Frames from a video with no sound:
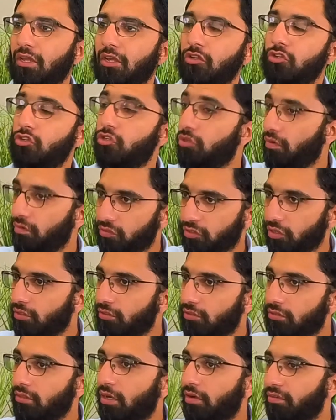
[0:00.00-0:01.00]
you should have
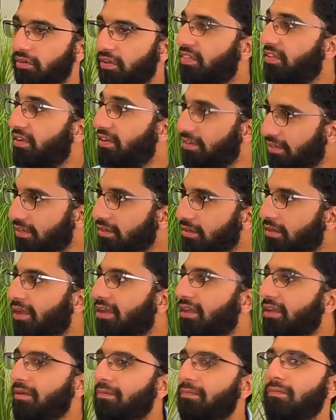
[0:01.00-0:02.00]
charged
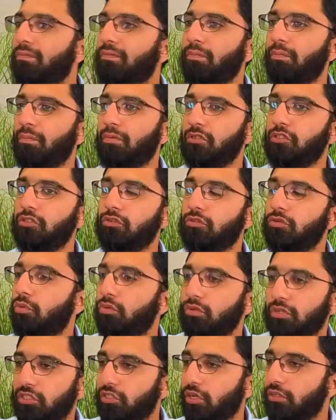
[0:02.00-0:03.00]
113K, but you
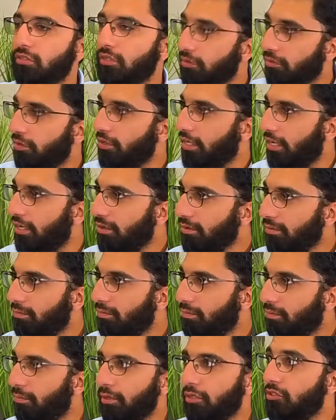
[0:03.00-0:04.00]
only charged 100K
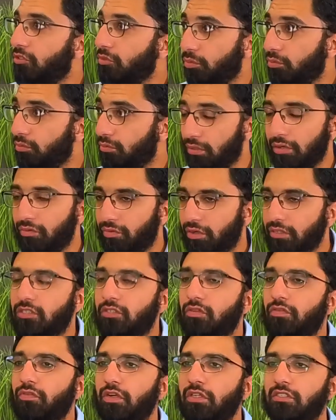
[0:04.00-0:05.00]
because you didn't
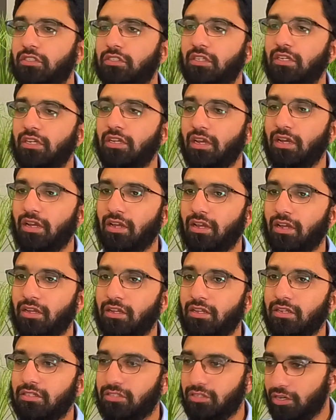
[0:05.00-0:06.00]
register for HST.
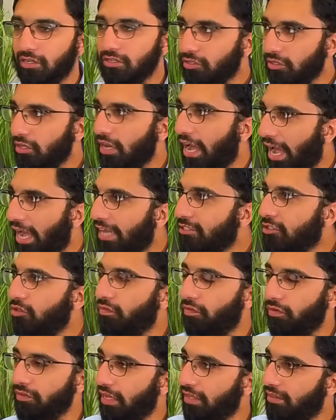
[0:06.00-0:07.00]
CRA is going to ask you
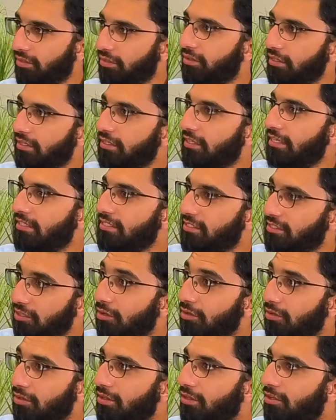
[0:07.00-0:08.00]
for that 13K
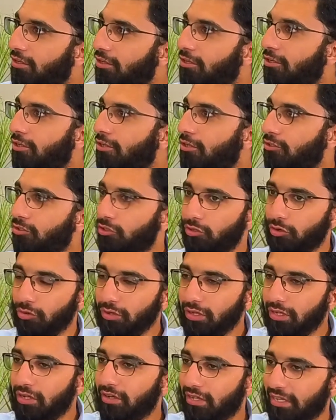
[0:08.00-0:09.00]
still. So you're
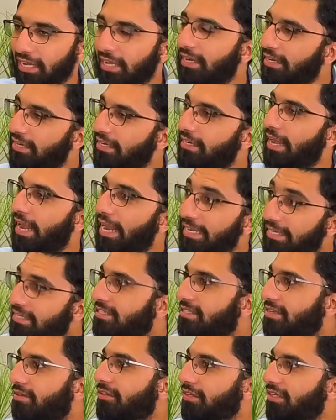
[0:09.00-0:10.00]
only going to get
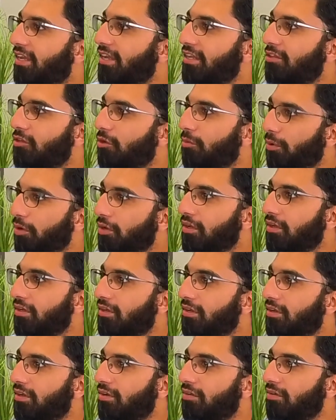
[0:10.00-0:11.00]
87K in your pocket,
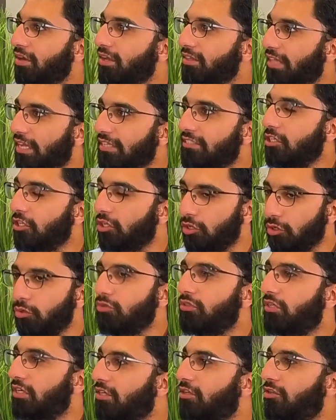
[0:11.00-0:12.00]
right? That's a
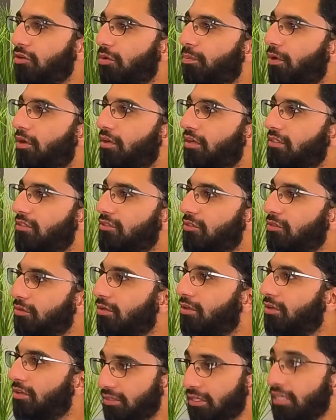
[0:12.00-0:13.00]
huge hit to your pocket. So
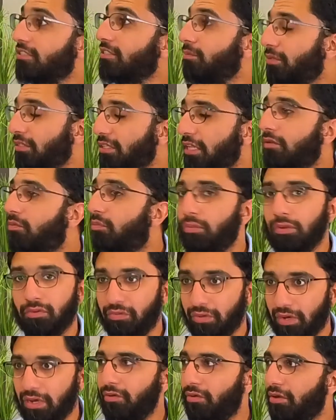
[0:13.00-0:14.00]
that's something that we
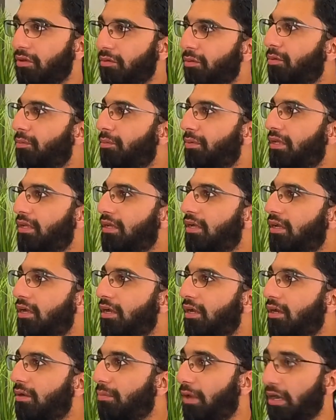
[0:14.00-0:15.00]
really, really want to be
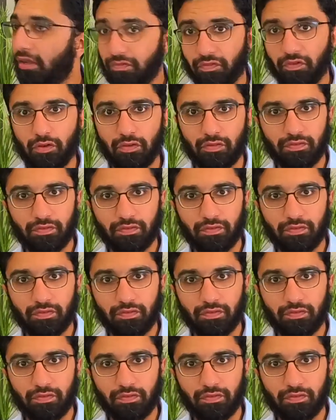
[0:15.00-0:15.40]
mindful